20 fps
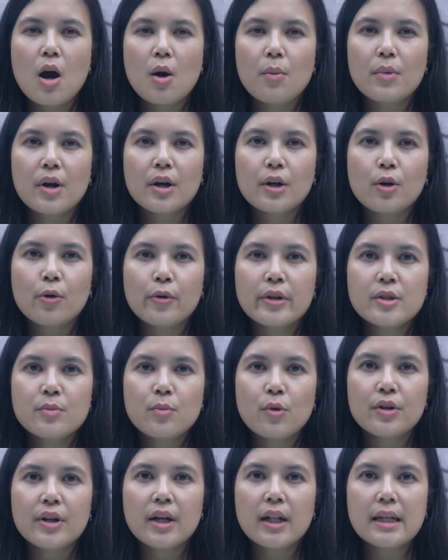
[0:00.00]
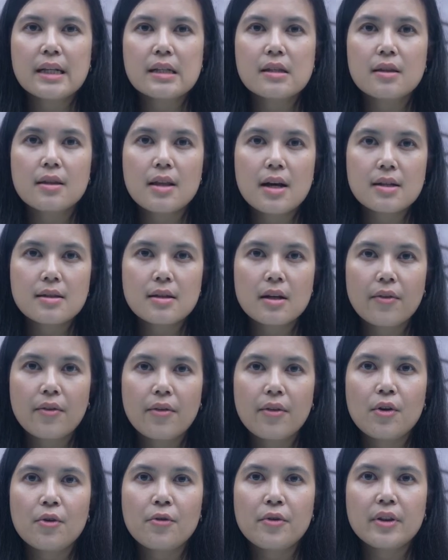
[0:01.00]
Markowitz model is thus a
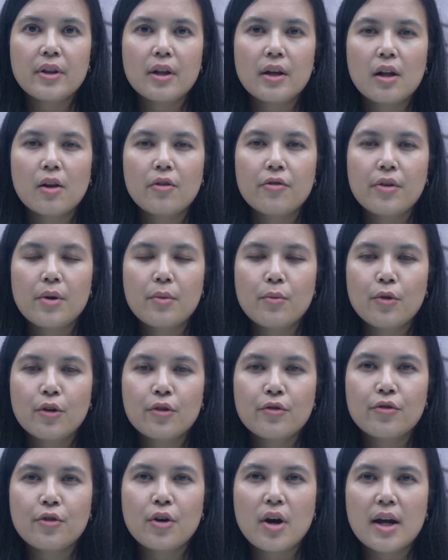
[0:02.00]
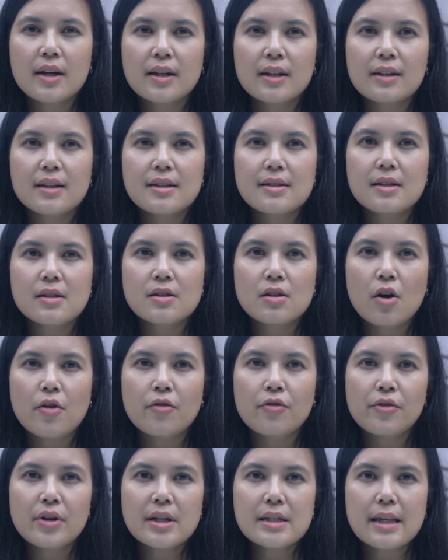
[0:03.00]
theoretical framework for analysis
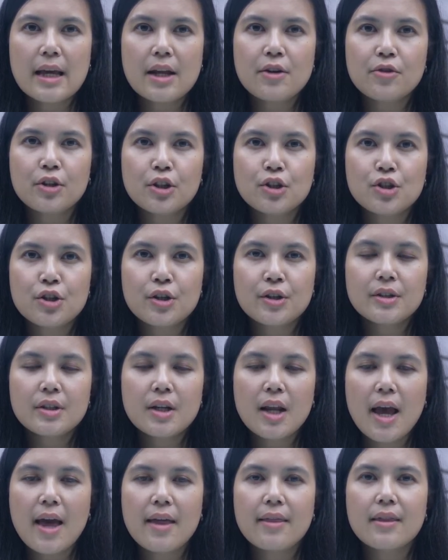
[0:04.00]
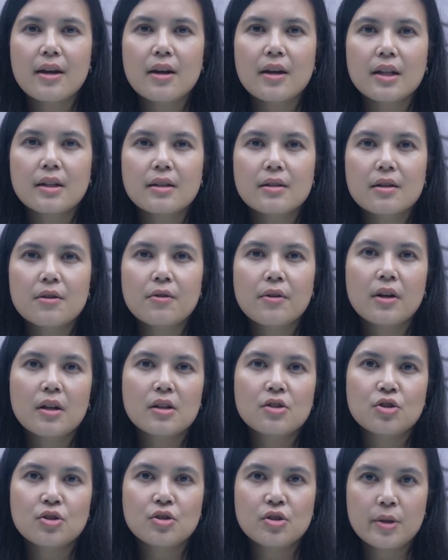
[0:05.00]
of risk and return and their
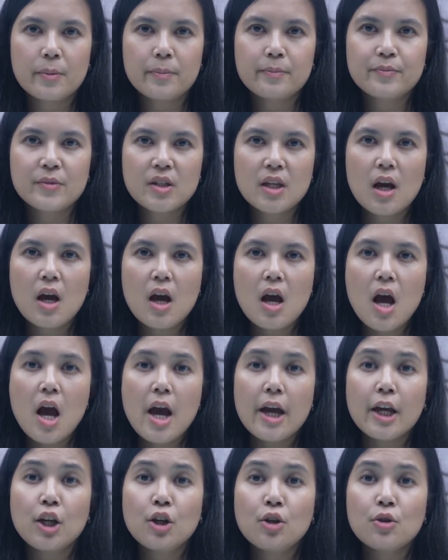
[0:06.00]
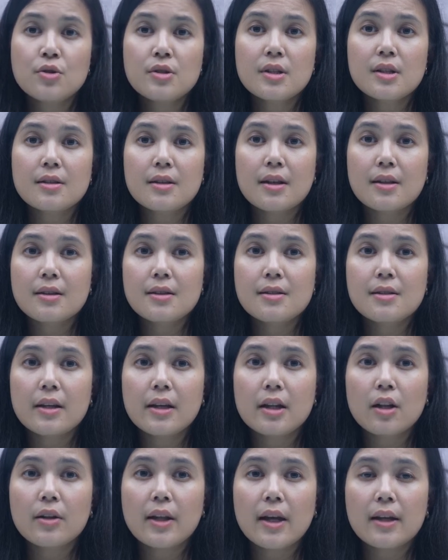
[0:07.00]
interrelationships. He used the
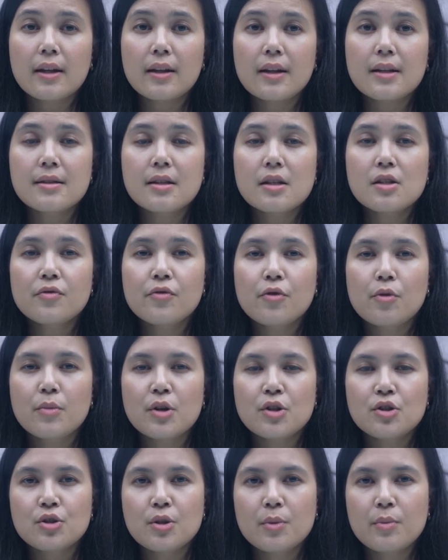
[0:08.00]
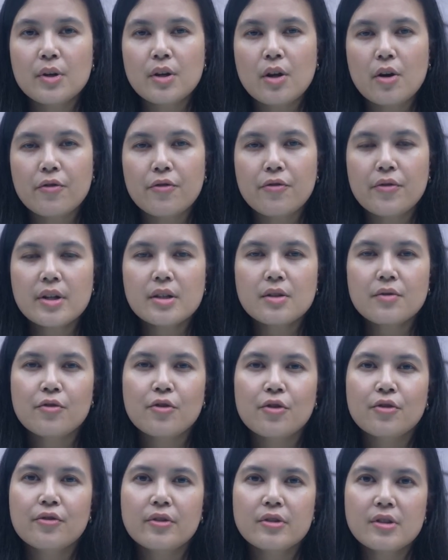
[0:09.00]
statistical analysis for measurement of risk
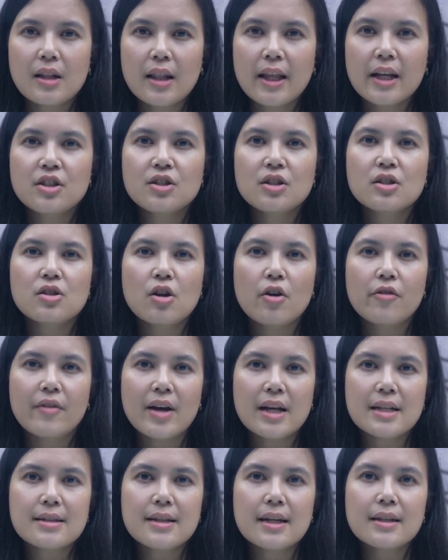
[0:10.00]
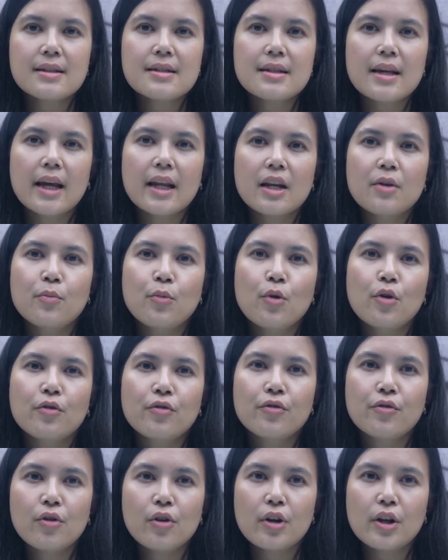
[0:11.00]
for selections of assets in a
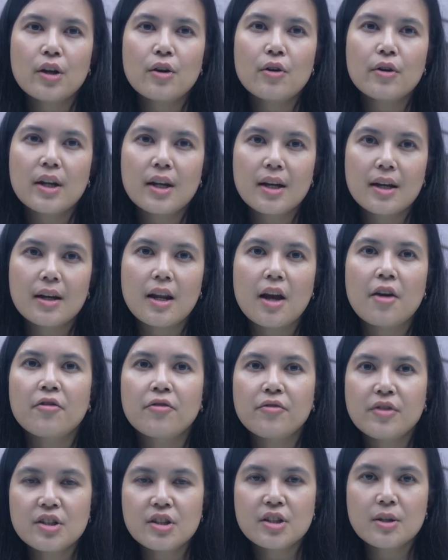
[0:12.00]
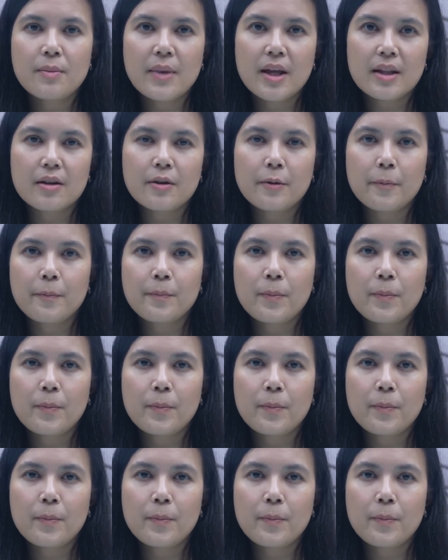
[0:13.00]
portfolio in an efficient manner.